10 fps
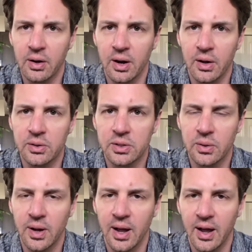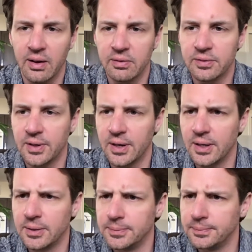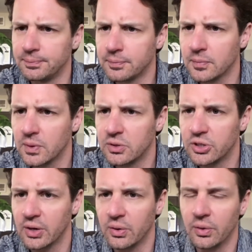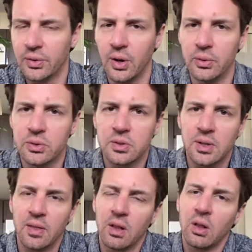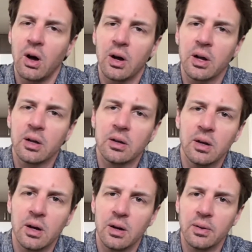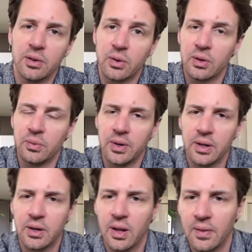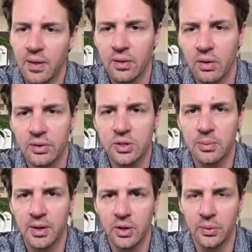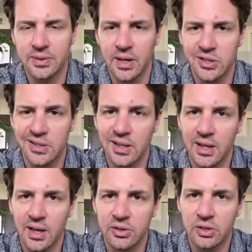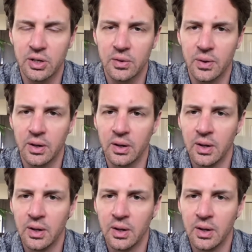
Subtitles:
I also have general notes in the log you can read, and then there'll also be a note section at the end you can read.